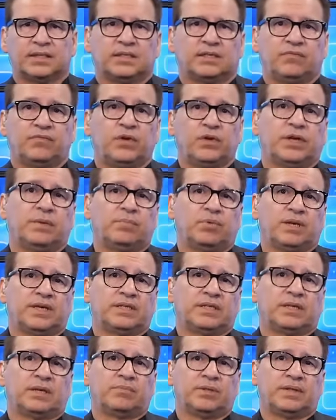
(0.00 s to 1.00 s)
Because if we could
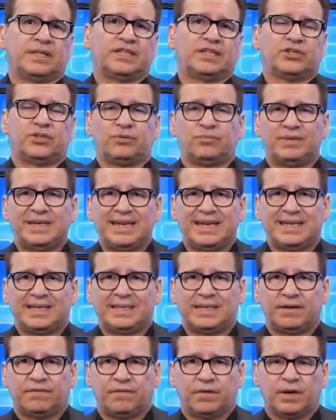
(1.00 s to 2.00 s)
bring something that's unique
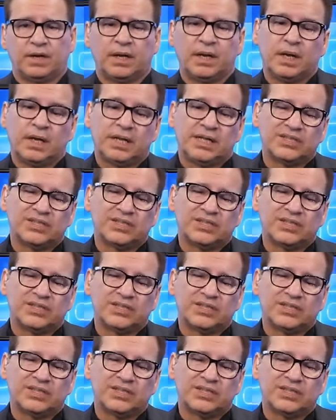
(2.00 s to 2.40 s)
and different,